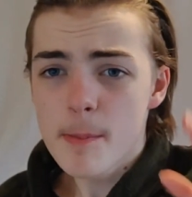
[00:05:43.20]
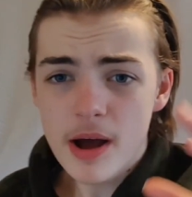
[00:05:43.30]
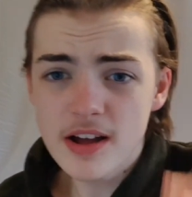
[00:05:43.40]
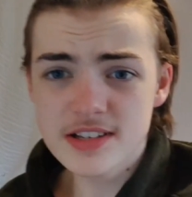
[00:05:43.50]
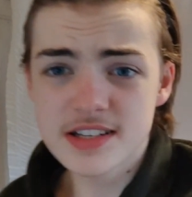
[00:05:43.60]

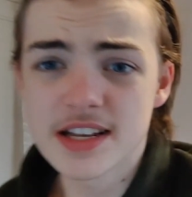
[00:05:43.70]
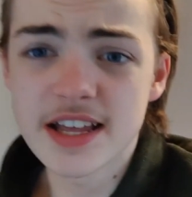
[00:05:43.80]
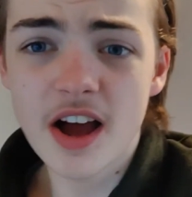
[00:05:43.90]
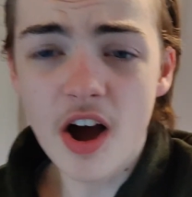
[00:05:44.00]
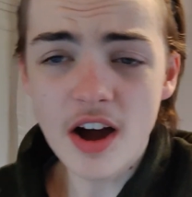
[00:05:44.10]

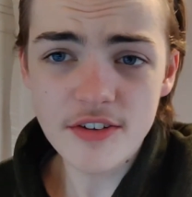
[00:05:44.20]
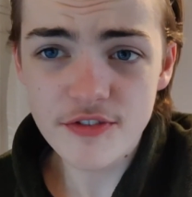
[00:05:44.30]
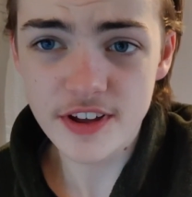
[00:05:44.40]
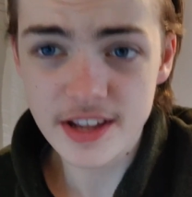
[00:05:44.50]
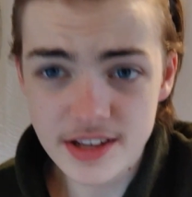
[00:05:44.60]
personally, I
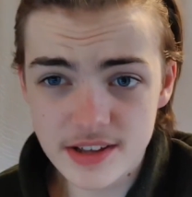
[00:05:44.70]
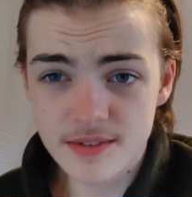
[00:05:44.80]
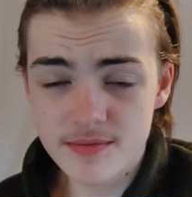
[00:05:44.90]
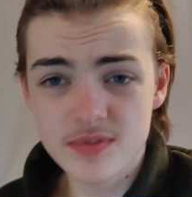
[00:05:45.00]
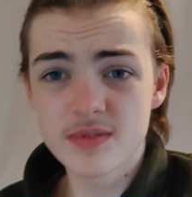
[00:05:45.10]
think,
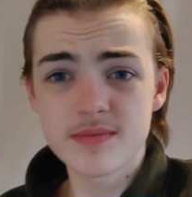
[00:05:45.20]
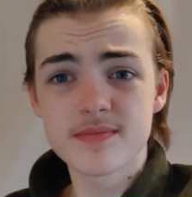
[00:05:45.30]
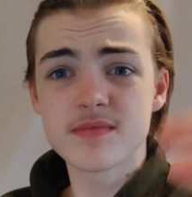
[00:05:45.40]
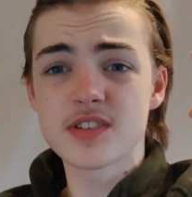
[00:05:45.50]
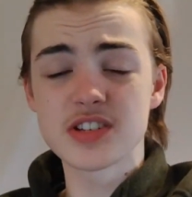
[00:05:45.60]

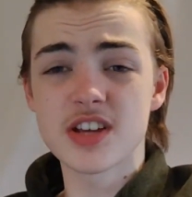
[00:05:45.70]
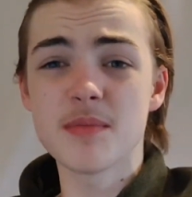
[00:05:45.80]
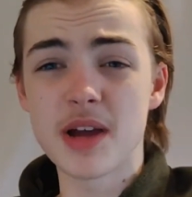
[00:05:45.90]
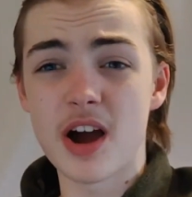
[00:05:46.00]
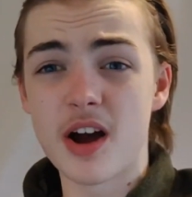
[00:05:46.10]
to
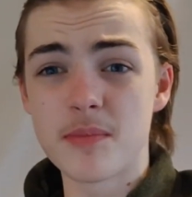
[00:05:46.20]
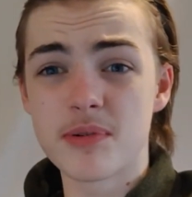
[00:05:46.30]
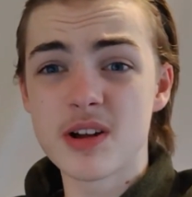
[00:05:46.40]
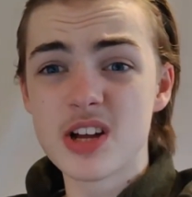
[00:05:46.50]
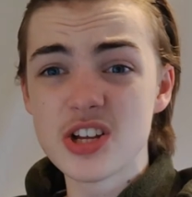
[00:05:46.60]
sum it up,
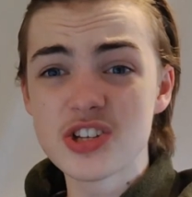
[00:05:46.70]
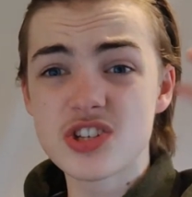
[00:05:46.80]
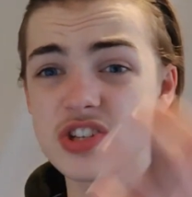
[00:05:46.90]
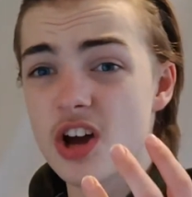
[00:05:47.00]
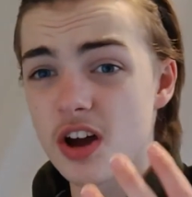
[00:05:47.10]

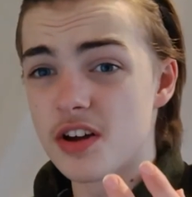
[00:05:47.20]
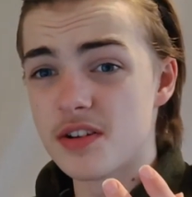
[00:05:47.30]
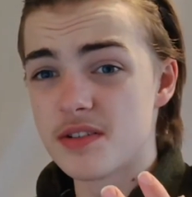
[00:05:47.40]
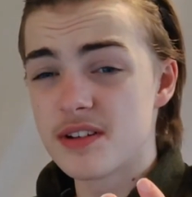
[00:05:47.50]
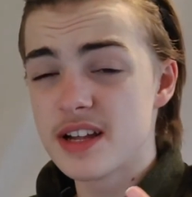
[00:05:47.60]

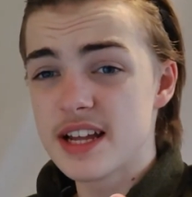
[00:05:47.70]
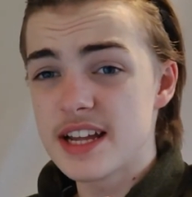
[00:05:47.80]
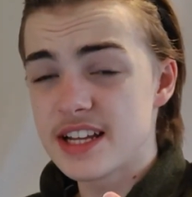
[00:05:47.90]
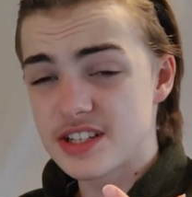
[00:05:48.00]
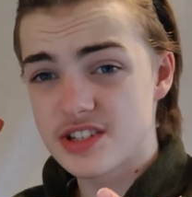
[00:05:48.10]
snow
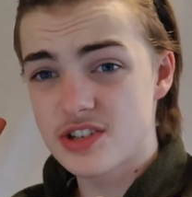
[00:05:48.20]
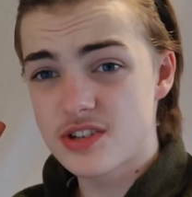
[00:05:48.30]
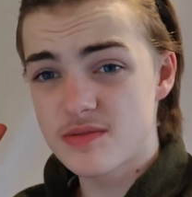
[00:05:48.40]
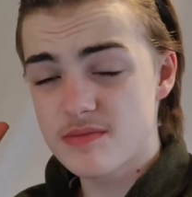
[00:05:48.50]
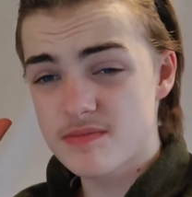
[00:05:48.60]
is
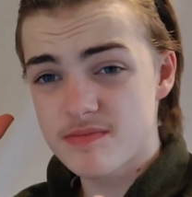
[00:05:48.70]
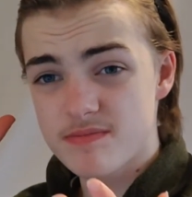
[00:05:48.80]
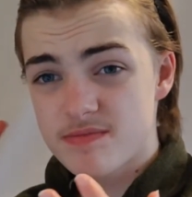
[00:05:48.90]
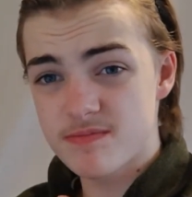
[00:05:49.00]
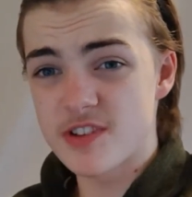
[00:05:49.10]

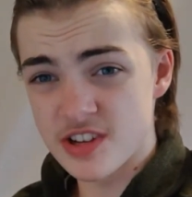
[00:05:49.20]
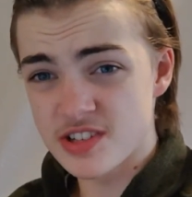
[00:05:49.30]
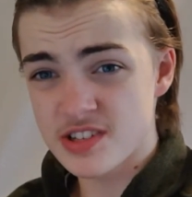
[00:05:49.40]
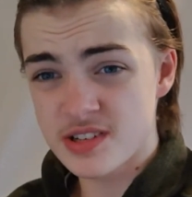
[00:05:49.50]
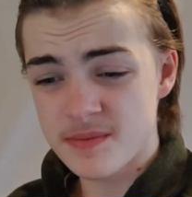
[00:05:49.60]

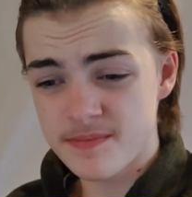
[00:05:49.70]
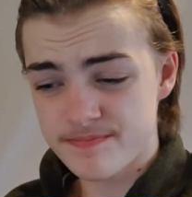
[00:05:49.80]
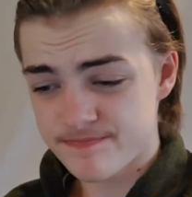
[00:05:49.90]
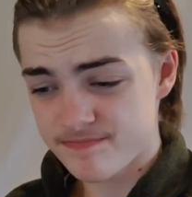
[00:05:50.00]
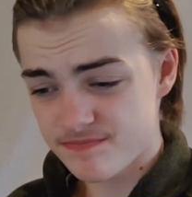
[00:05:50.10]
just...
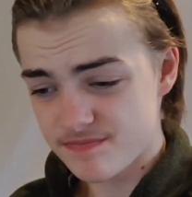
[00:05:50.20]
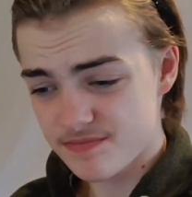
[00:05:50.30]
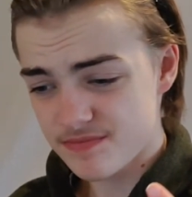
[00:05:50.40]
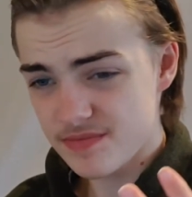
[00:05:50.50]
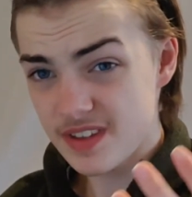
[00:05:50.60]

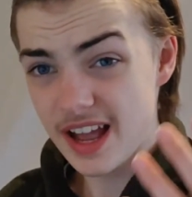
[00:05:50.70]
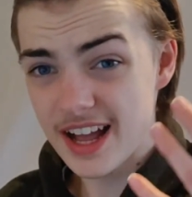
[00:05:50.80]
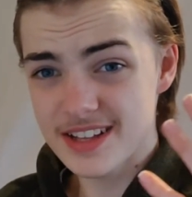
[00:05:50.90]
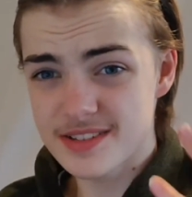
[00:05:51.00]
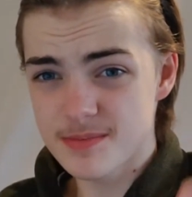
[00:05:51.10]

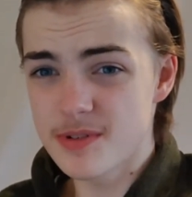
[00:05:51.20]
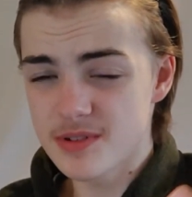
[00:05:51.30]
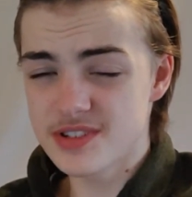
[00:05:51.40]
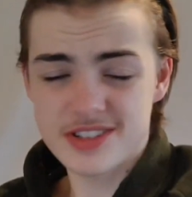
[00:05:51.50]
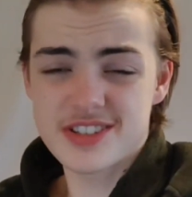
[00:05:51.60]
Has more,
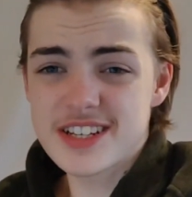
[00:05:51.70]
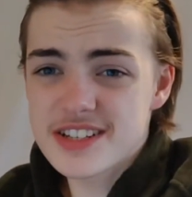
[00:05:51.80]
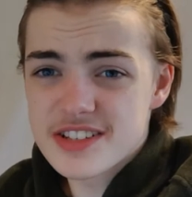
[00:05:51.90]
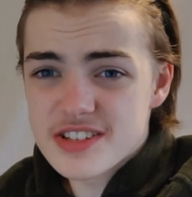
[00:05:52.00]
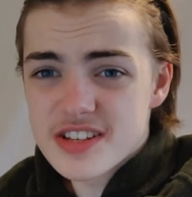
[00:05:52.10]
just
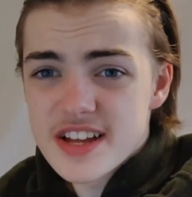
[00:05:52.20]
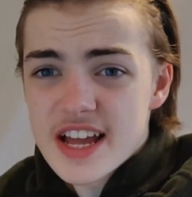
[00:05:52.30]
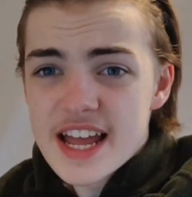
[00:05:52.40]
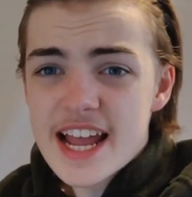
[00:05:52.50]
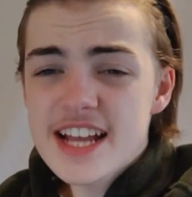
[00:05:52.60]
isn't
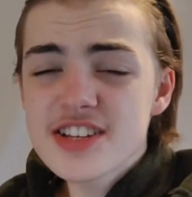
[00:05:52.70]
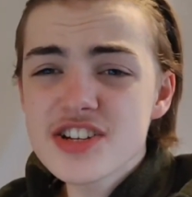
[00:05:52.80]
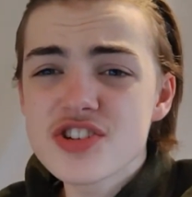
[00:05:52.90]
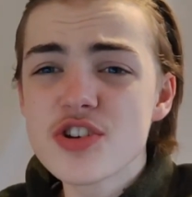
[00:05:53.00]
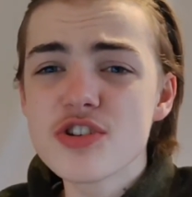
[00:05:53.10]

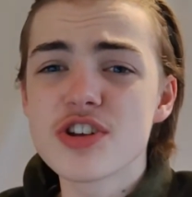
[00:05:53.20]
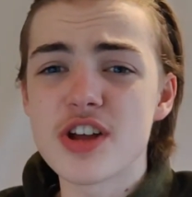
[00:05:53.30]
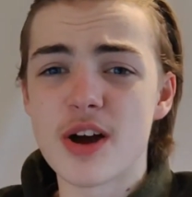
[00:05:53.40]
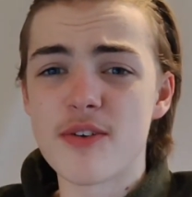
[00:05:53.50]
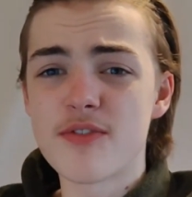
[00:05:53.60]
isn't good
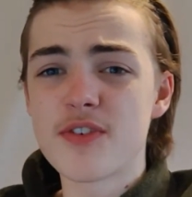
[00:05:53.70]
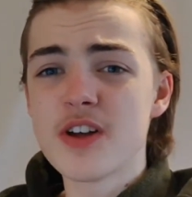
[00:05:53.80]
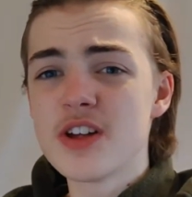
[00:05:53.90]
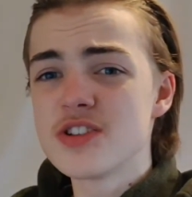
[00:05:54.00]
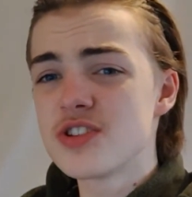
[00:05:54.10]
enough
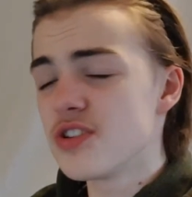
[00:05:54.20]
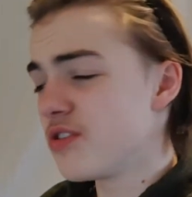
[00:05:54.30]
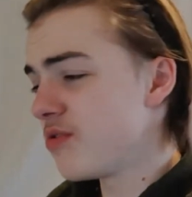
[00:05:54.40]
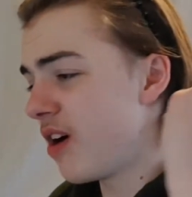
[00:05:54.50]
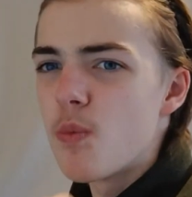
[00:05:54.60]

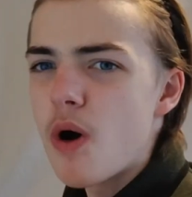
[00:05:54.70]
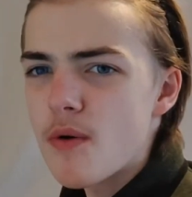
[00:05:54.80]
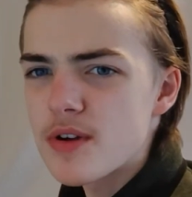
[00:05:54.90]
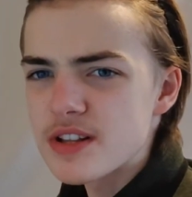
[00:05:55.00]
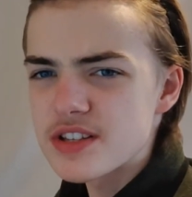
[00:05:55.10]
to
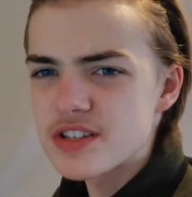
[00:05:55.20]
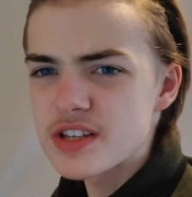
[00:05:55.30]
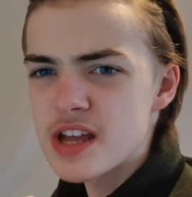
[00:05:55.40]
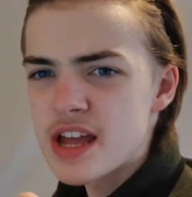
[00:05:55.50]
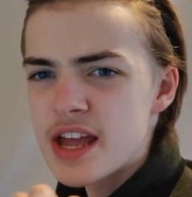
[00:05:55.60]
warrant